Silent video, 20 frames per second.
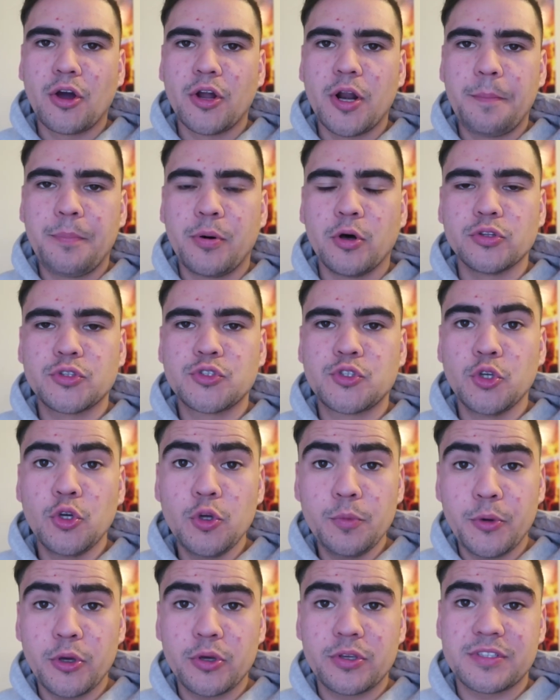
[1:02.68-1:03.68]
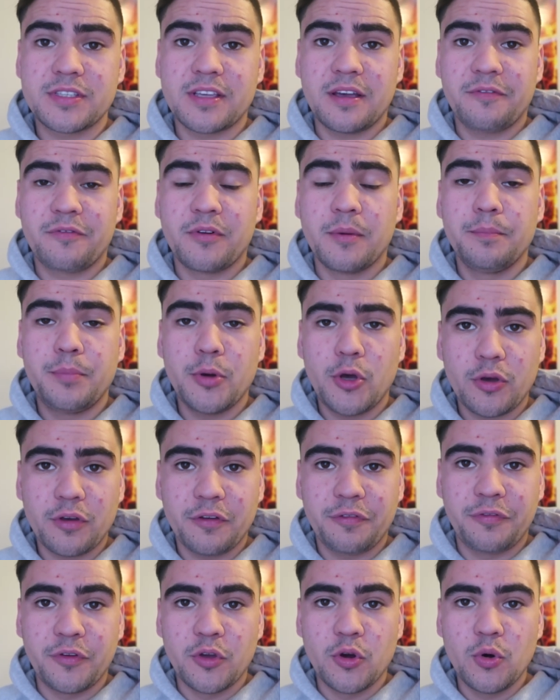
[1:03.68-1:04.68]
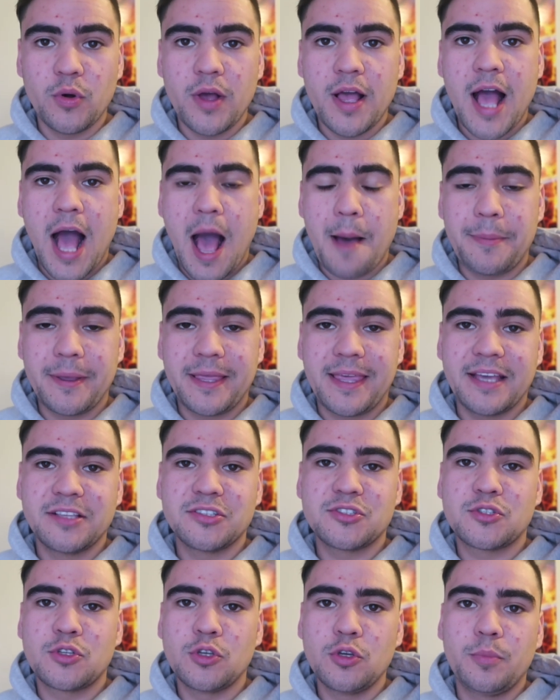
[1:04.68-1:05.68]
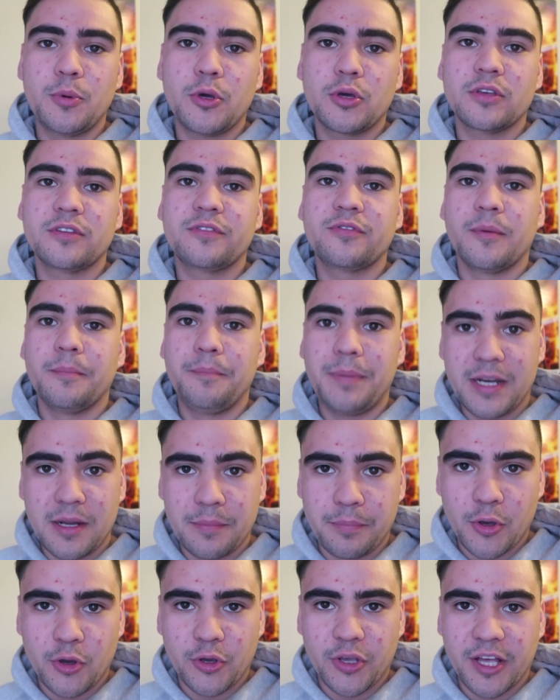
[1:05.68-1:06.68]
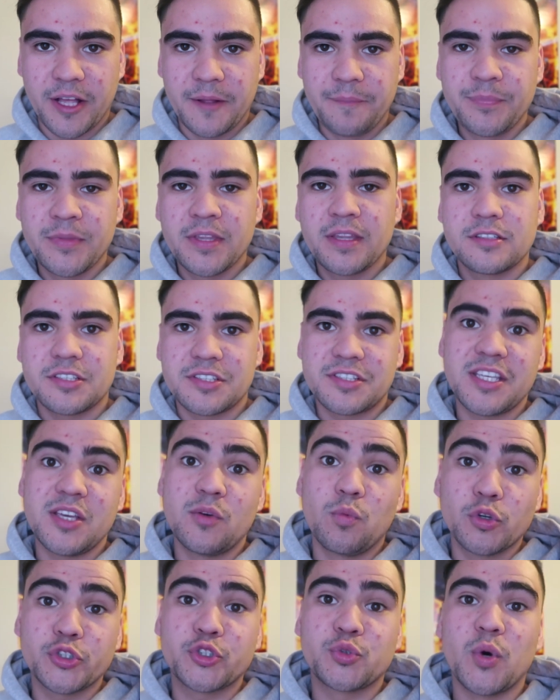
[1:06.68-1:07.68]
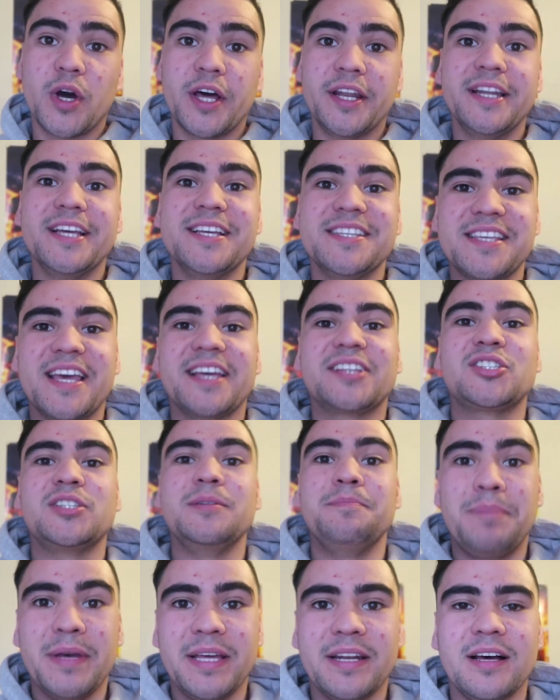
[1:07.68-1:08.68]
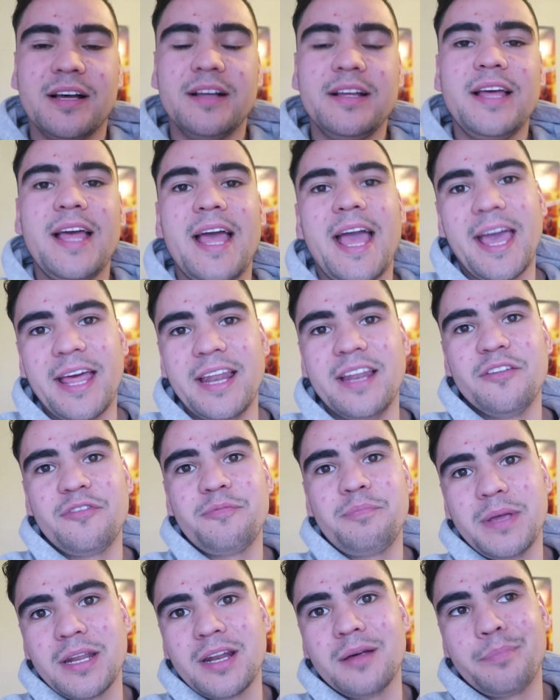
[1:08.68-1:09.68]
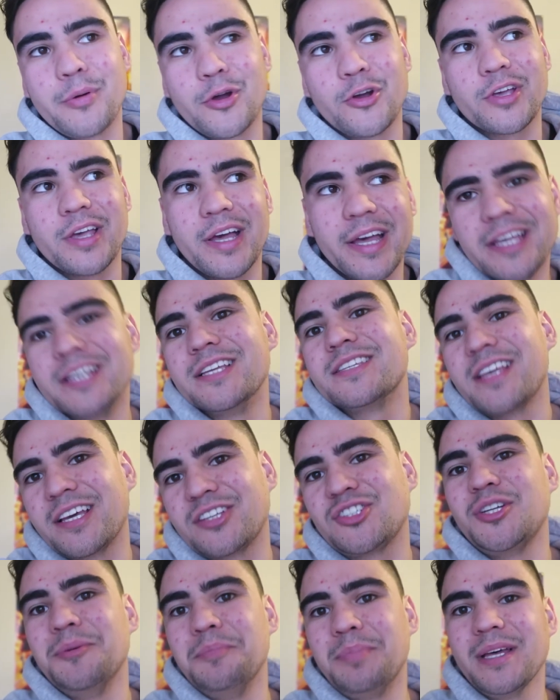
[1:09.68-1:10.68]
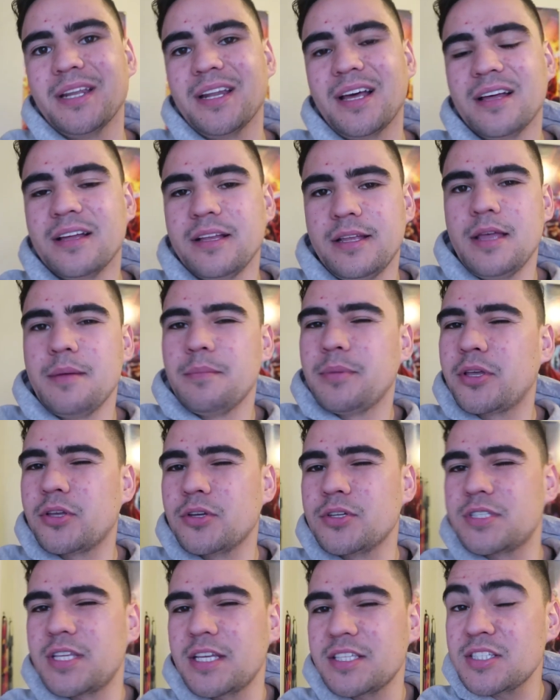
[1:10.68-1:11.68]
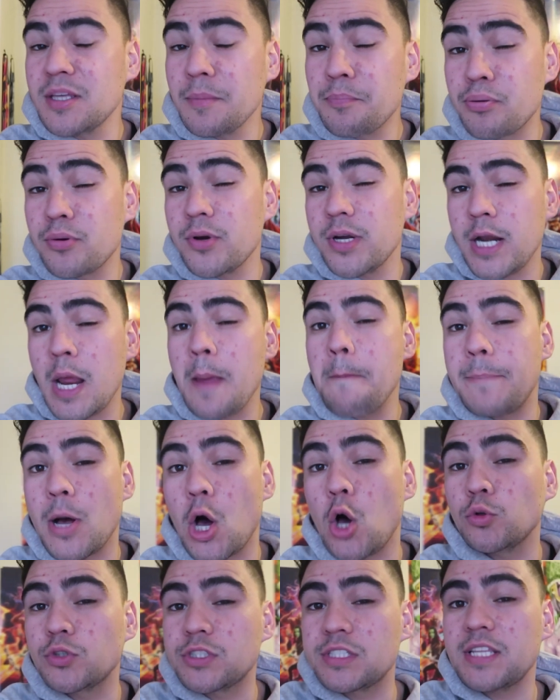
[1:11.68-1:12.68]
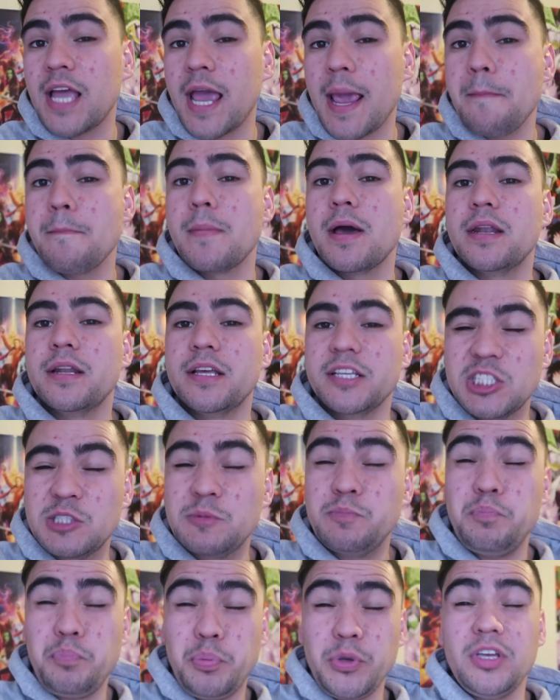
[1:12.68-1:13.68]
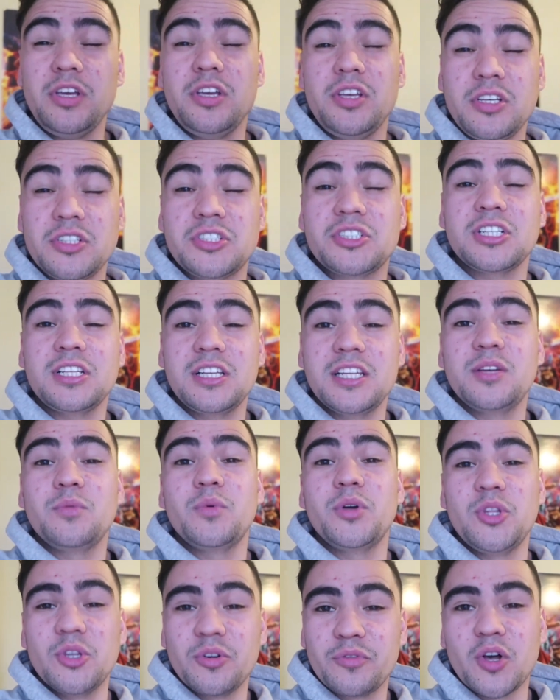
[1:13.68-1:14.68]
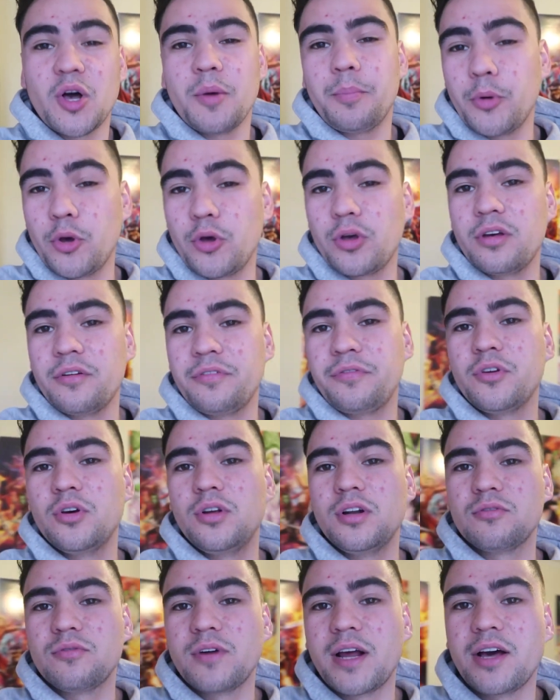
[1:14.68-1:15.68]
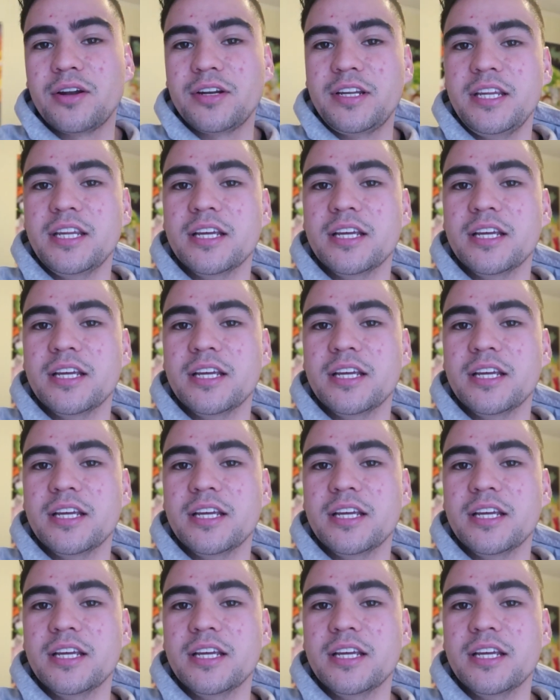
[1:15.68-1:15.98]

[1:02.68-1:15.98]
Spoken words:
I'm gonna put two burgers up from BURGERFUEL up against two burgers from Better Burger to see which one is actually better and if Better Burger is actually better. Because that's a pretty bold statement, especially when you've got BURGERFUEL around